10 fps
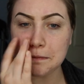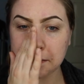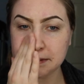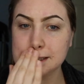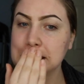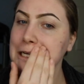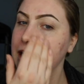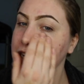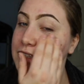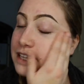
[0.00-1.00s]
moments to
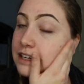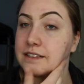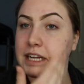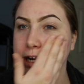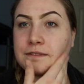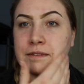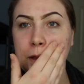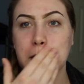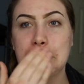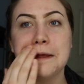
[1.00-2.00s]
kind of settle down.
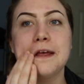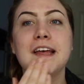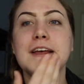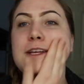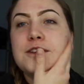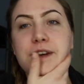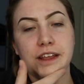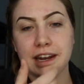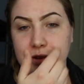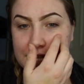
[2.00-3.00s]
So I
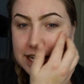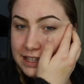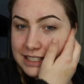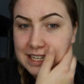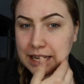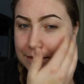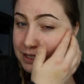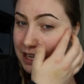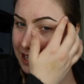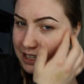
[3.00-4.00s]
thought I would take this time to
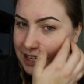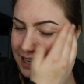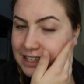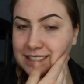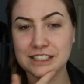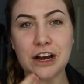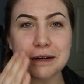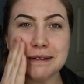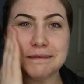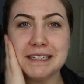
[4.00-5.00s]
kind of like talk
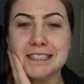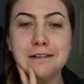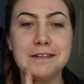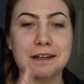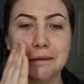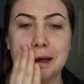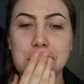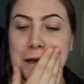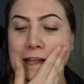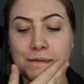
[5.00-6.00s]
about myself a little bit
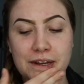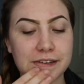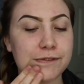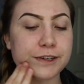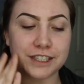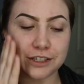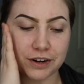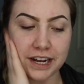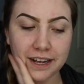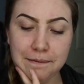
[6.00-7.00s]
while I'm waiting for it to
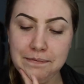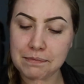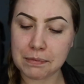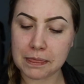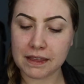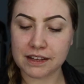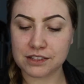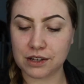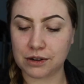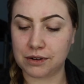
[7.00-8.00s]
dry.
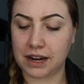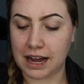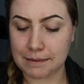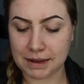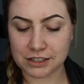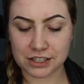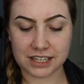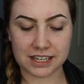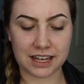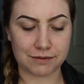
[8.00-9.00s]
So I'm
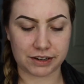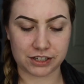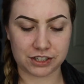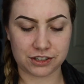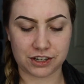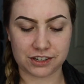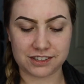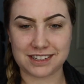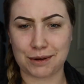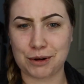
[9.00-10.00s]
actually a registered
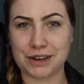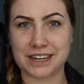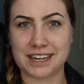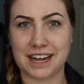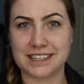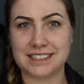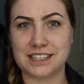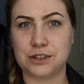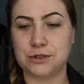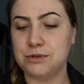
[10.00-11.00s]
nurse. I work in an
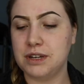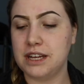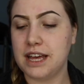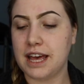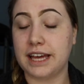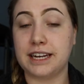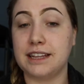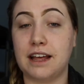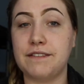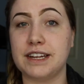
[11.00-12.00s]
ICU, and I
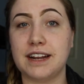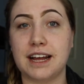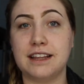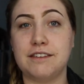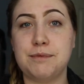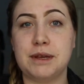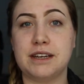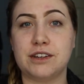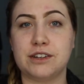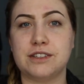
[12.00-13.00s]
love it. I love being
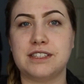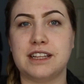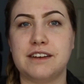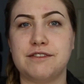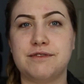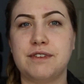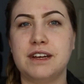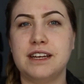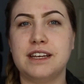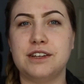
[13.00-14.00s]
a nurse. I love,
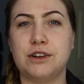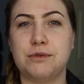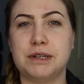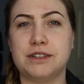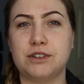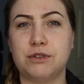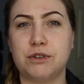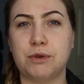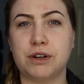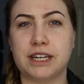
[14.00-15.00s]
being able to go to
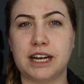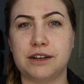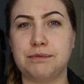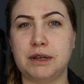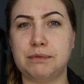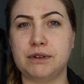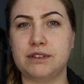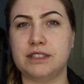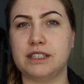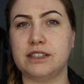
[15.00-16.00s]
work and help
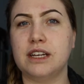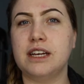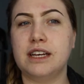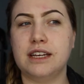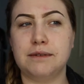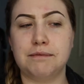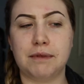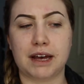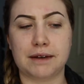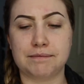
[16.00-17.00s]
people and
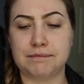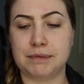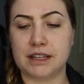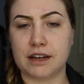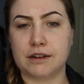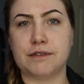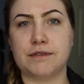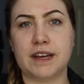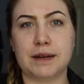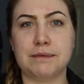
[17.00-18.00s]
be there for
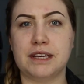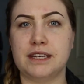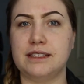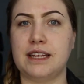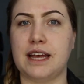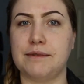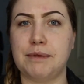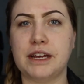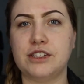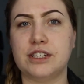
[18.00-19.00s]
families and
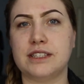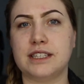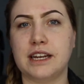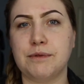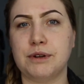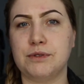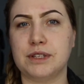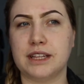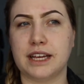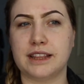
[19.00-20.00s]
patients and anyone who's
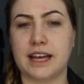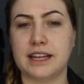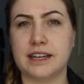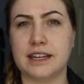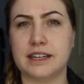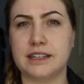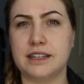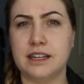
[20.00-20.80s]
in like that kind of